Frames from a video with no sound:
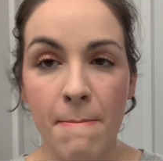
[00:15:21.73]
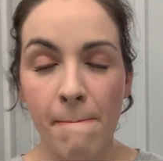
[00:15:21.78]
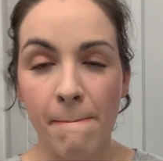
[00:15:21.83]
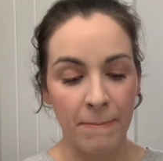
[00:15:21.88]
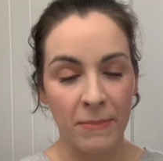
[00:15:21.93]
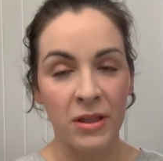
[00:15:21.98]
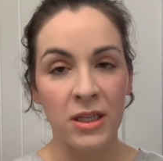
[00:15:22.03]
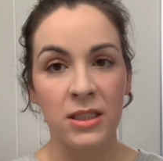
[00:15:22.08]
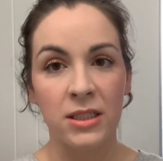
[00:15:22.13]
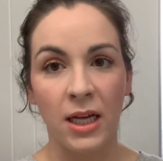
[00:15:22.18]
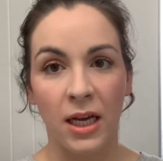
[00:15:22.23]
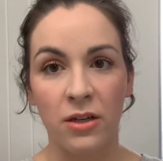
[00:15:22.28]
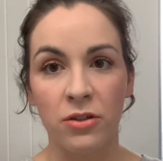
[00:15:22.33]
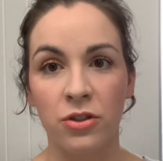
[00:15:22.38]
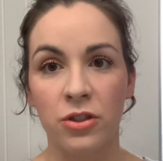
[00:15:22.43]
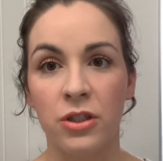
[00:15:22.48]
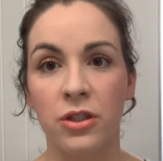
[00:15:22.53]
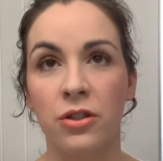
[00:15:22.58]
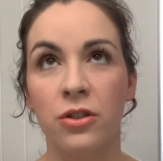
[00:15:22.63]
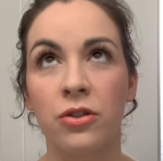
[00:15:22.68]
The texture
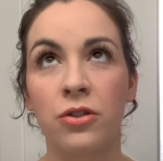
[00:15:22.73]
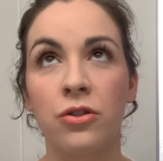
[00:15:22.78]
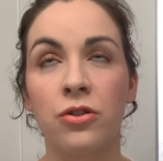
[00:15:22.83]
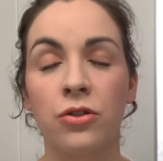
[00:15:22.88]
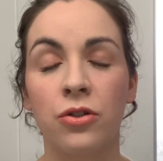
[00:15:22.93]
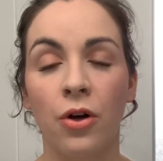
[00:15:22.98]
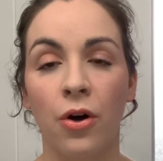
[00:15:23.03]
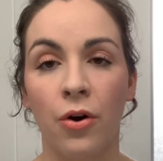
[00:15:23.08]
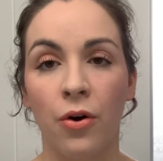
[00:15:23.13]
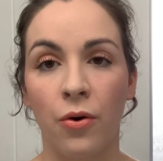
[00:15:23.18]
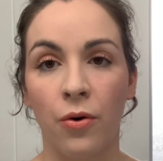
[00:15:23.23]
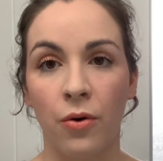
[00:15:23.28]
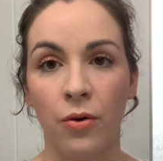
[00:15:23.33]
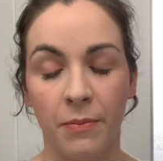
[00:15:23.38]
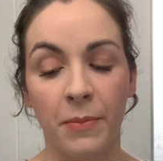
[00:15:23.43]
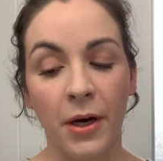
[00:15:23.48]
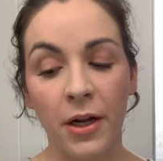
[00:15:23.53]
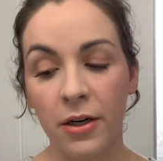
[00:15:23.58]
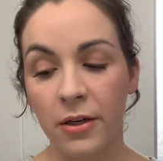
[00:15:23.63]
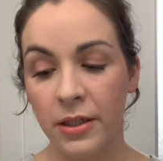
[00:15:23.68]
is so
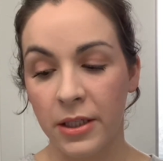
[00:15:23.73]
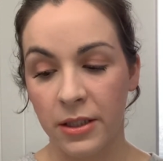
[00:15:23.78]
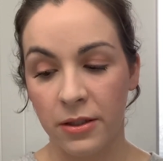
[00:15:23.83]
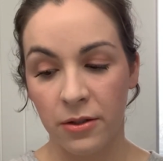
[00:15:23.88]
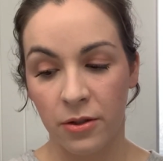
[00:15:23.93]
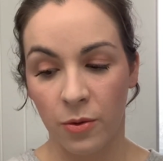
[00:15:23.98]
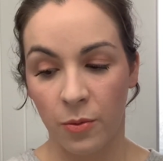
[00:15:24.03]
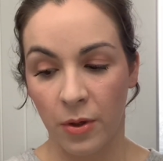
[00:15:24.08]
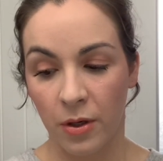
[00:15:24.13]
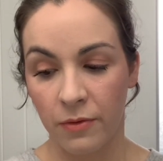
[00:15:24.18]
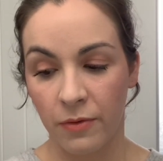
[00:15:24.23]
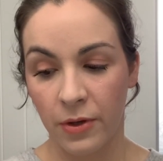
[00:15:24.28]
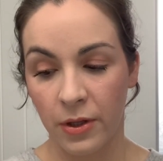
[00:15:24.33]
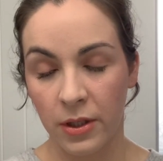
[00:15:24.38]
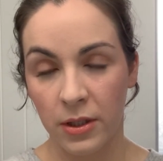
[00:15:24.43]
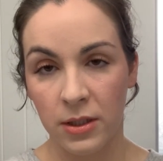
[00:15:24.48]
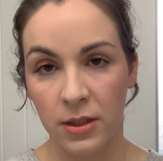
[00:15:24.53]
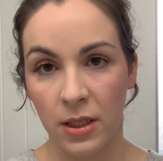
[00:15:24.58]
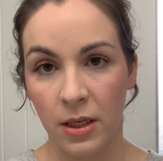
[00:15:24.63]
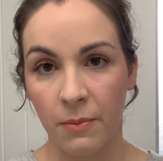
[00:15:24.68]
buttery is the word for
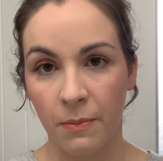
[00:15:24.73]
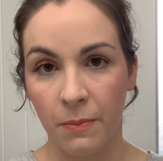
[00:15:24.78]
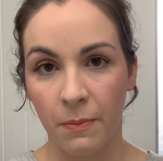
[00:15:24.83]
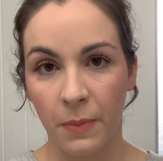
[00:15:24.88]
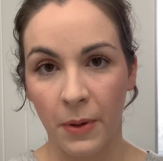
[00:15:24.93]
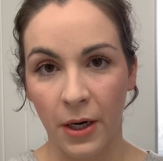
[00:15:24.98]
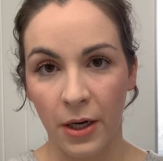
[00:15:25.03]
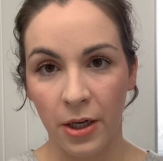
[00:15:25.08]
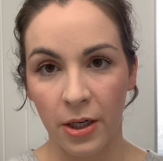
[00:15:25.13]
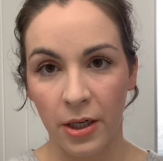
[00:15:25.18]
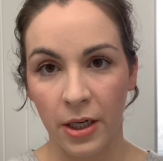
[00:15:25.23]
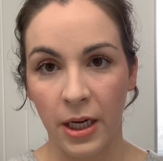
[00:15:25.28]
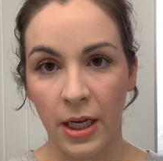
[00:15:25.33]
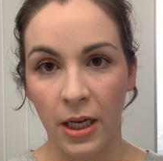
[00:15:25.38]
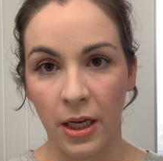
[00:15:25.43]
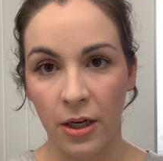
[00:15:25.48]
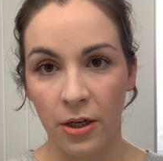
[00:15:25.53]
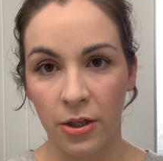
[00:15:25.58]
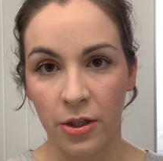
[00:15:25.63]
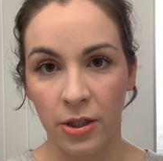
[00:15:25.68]
this.
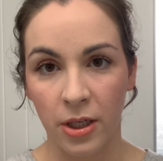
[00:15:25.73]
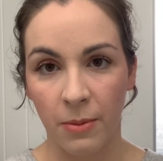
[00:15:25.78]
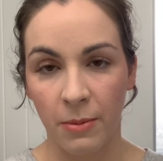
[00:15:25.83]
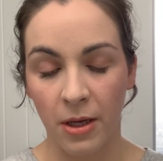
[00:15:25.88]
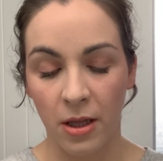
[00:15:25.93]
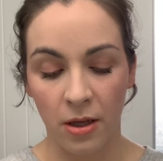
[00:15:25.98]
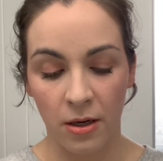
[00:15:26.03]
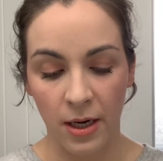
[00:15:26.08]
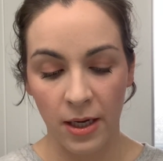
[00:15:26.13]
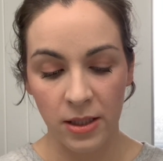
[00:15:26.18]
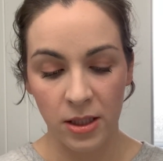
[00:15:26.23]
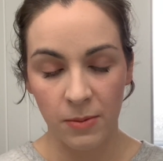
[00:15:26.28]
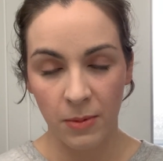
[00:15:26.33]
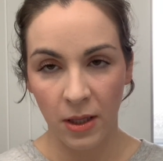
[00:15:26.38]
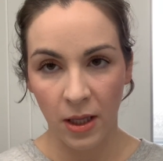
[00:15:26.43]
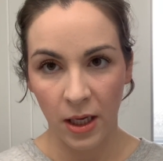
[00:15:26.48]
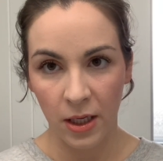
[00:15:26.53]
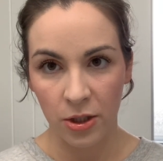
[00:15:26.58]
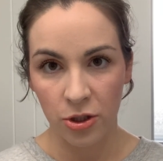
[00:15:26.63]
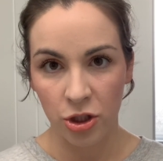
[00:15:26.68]
Buttery, creamy. There has to be
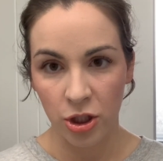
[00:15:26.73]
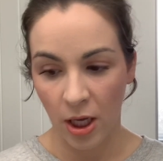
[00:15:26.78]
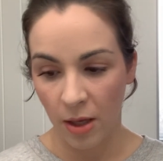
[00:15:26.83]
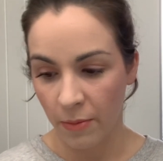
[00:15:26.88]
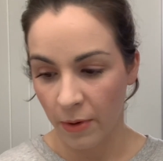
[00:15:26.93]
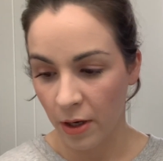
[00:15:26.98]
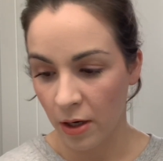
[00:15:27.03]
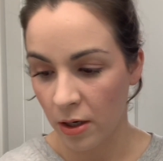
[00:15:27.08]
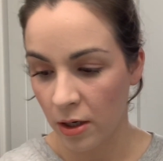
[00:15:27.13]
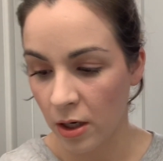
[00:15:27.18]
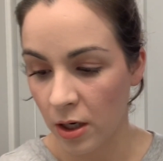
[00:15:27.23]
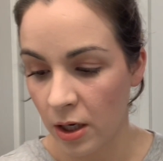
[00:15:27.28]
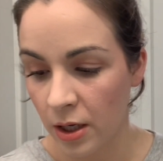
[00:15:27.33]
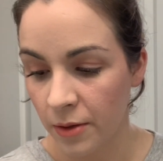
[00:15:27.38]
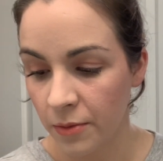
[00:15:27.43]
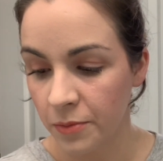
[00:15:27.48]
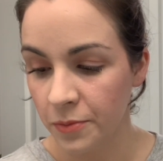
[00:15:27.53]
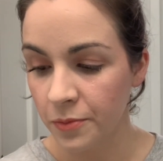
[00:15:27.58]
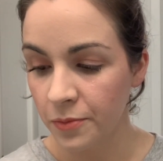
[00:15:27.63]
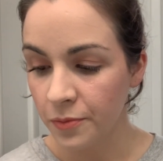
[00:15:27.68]
like a shea butter in it.
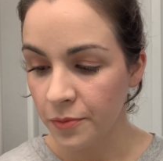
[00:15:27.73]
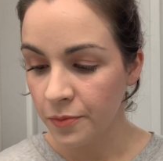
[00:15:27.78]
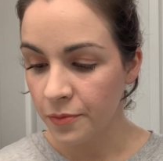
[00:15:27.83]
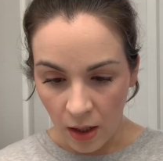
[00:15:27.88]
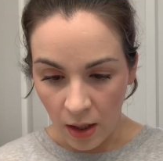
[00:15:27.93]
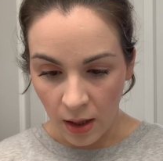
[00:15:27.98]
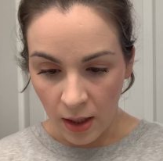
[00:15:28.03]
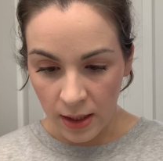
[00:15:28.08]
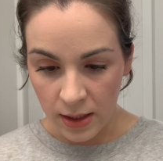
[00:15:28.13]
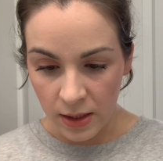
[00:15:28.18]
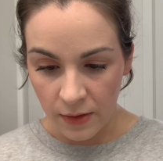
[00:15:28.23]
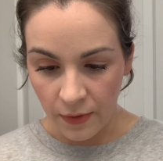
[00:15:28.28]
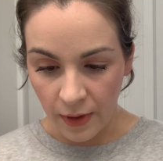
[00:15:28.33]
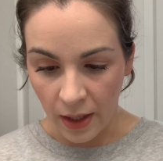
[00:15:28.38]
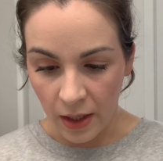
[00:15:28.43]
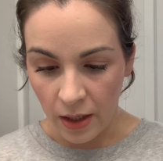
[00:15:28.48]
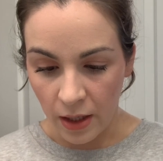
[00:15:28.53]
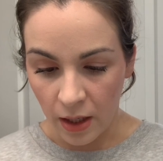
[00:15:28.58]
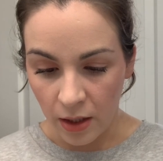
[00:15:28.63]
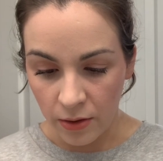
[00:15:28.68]
Let's
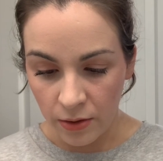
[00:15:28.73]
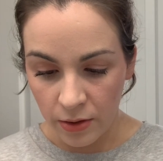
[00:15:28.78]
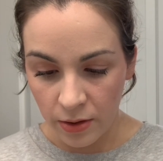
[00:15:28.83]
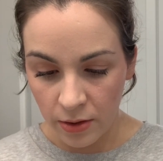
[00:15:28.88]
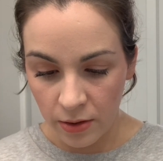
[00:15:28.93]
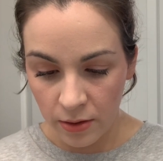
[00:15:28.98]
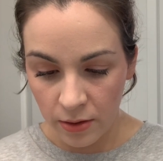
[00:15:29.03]
find out.